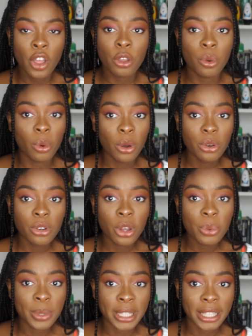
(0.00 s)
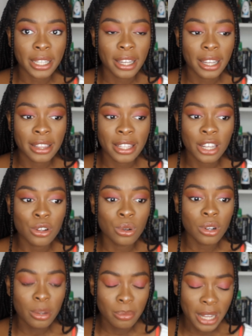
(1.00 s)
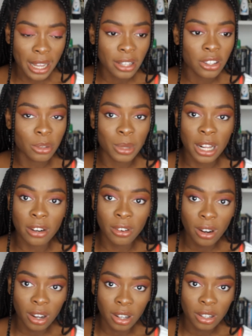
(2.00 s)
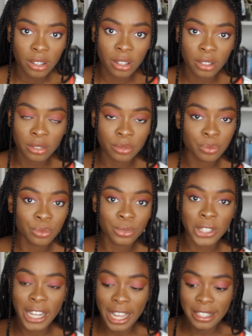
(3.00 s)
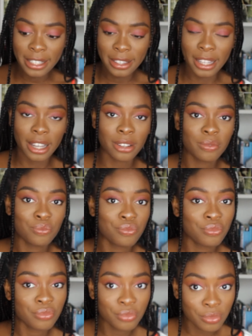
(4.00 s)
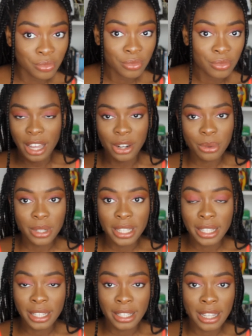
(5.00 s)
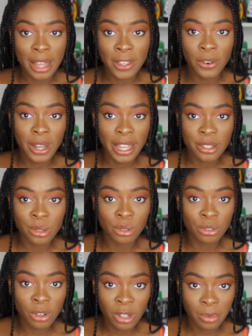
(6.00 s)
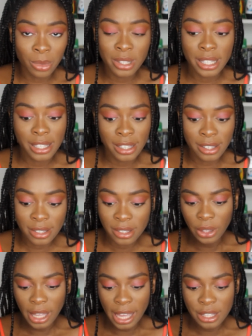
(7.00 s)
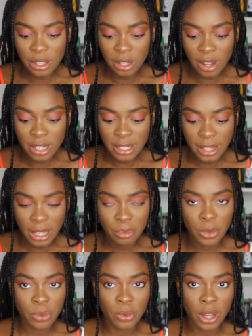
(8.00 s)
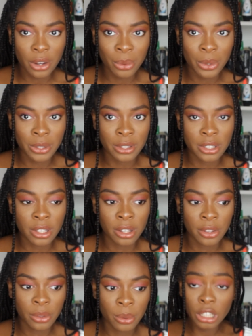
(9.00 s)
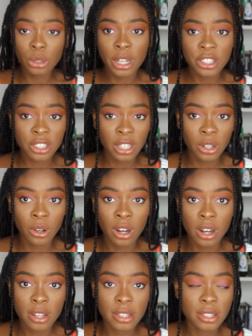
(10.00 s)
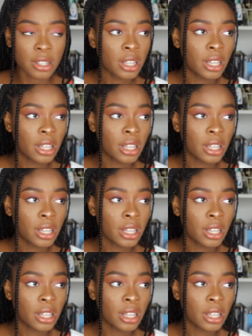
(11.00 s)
you won't know it, and then you'll look back and be like, rah, I did that. I don't want to hear that your hair's not grown, because it is. Okay, so last thing before I go on to the question I got asked